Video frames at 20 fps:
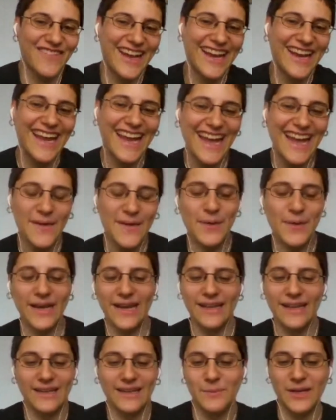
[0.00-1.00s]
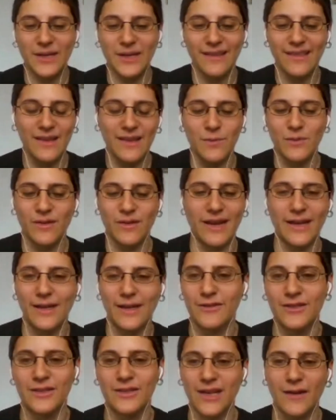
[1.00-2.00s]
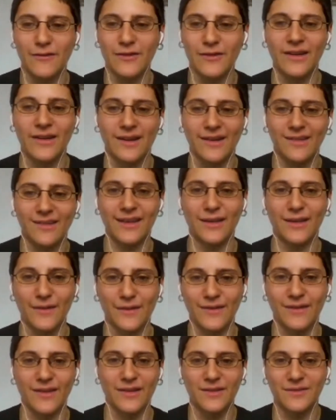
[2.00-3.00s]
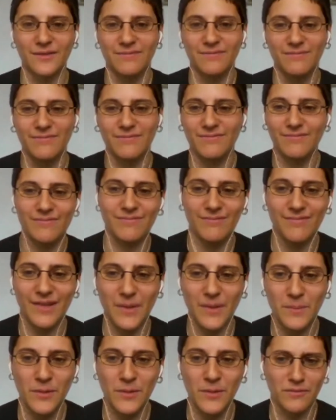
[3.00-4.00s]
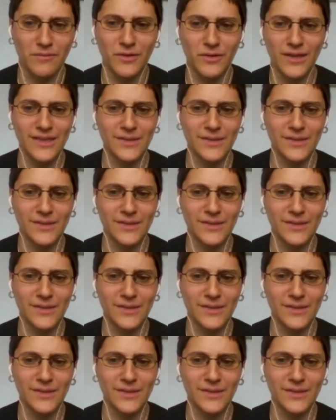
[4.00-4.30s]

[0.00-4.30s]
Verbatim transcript: But but I but I think we're kind of covering ourselves, so I'm not gotcha.